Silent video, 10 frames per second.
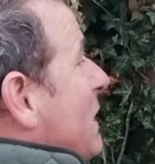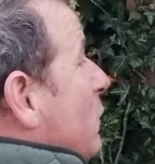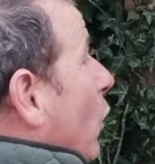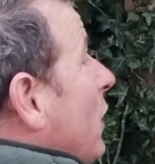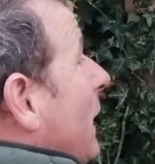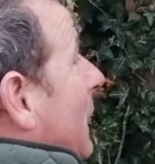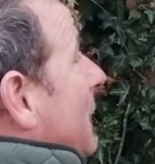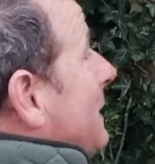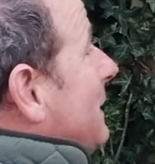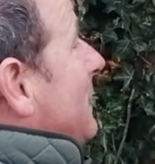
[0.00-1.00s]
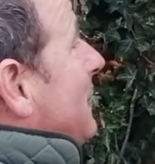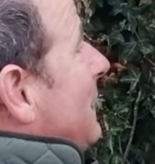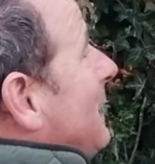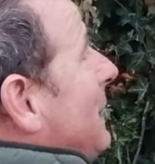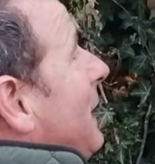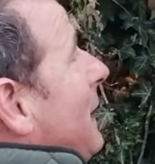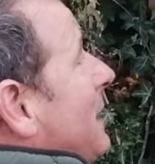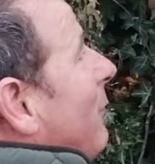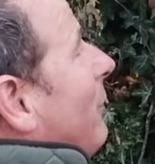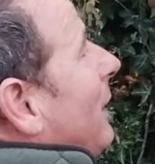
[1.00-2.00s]
It's working.
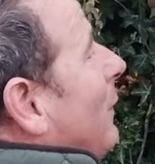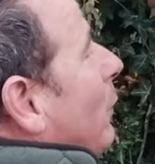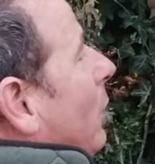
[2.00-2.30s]
It definitely